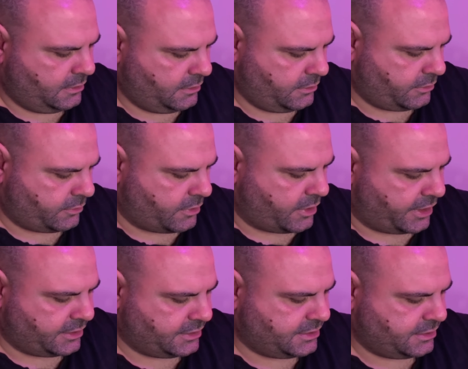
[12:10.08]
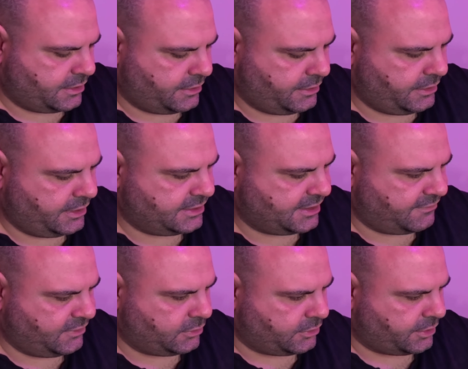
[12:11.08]
all right, so let's have a
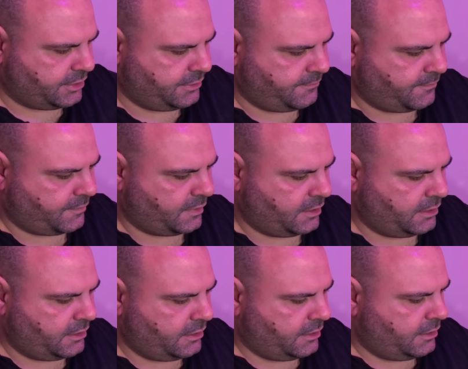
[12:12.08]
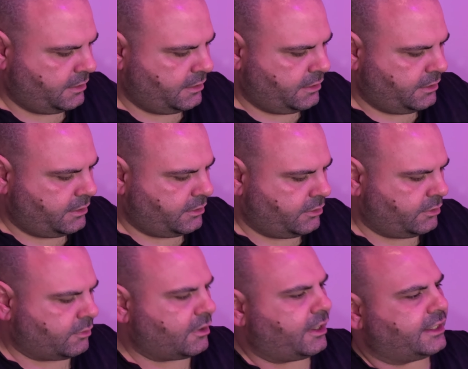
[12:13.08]
look. All
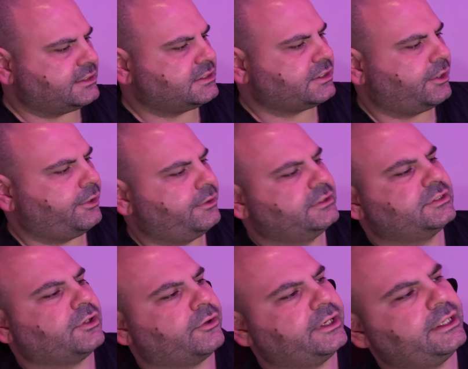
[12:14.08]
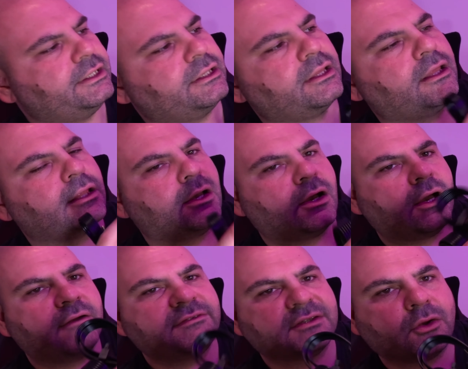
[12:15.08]
right, so sorry,
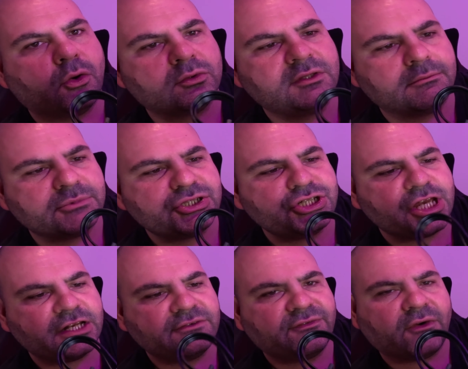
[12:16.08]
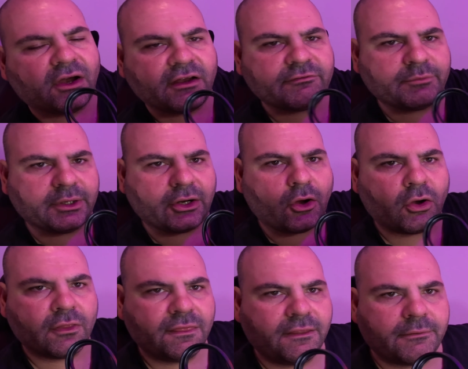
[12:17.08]
I've called them Gen 5, but
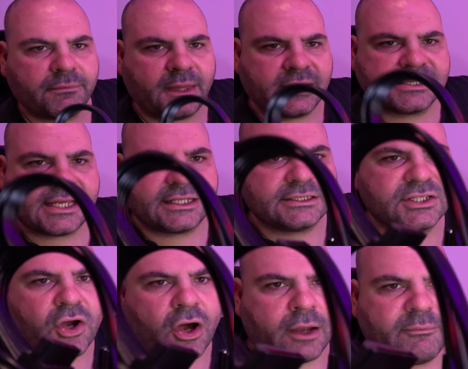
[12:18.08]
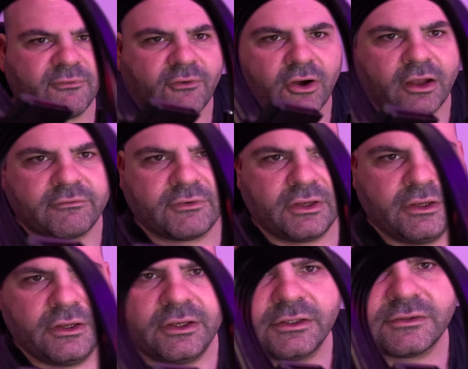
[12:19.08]
on them they say Type 5.
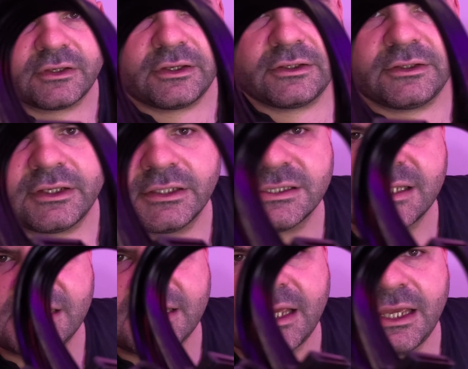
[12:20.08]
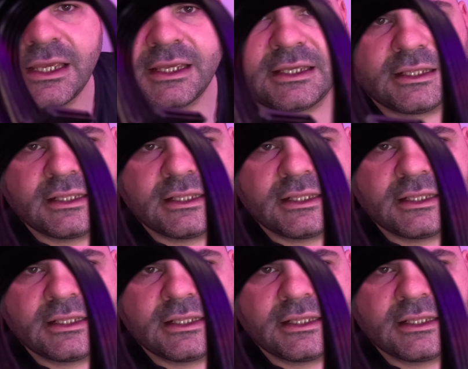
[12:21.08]
So you can see there